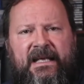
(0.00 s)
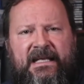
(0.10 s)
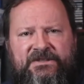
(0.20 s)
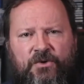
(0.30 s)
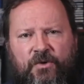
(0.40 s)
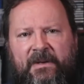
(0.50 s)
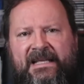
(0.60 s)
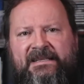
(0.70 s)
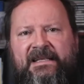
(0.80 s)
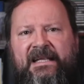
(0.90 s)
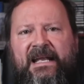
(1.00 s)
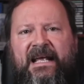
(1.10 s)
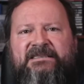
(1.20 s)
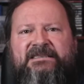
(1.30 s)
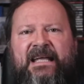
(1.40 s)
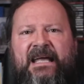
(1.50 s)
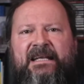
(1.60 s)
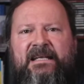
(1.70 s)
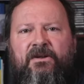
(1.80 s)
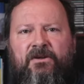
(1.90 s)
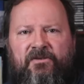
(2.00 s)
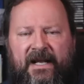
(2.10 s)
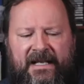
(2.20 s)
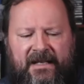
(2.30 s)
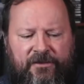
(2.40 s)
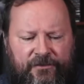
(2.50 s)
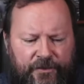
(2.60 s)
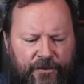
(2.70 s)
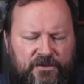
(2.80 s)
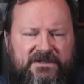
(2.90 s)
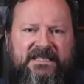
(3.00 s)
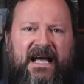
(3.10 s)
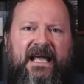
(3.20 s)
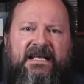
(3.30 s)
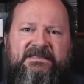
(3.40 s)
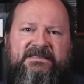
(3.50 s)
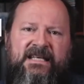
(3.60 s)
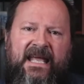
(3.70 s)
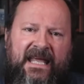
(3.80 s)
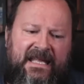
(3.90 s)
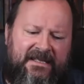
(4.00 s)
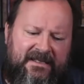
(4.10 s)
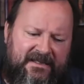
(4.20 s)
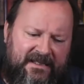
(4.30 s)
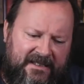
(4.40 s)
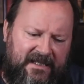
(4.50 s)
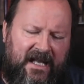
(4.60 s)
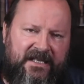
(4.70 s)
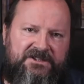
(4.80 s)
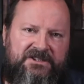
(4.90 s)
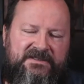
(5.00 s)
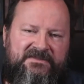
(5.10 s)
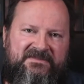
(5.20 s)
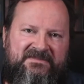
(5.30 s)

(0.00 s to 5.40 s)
is augmented and extended already through science and technology.